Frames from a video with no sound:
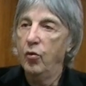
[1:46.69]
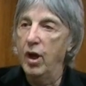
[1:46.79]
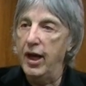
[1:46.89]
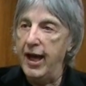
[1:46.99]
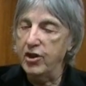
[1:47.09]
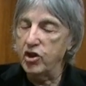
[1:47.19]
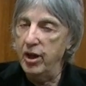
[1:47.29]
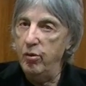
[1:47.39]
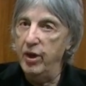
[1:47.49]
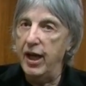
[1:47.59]
Well,
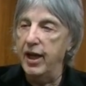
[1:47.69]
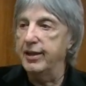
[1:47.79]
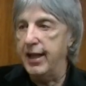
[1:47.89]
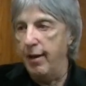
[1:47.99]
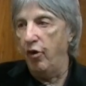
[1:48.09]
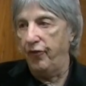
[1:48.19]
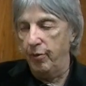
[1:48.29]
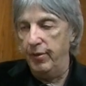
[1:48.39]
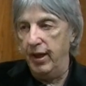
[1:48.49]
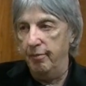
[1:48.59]
actually, we got a demo
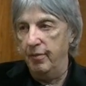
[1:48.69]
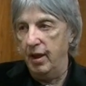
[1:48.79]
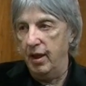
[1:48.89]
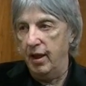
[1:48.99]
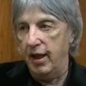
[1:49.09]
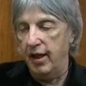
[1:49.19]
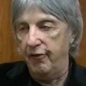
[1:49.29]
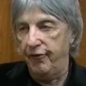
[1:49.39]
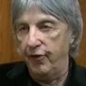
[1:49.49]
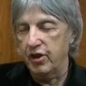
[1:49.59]
from him uh, on
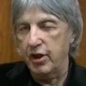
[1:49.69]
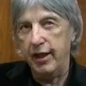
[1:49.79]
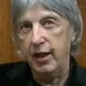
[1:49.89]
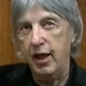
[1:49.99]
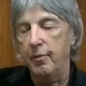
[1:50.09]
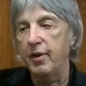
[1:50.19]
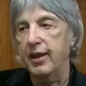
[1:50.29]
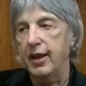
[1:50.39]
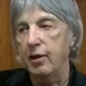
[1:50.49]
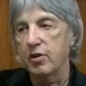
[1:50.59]
the second album, I
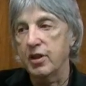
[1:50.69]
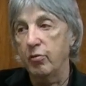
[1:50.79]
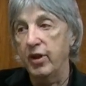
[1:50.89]
think it was.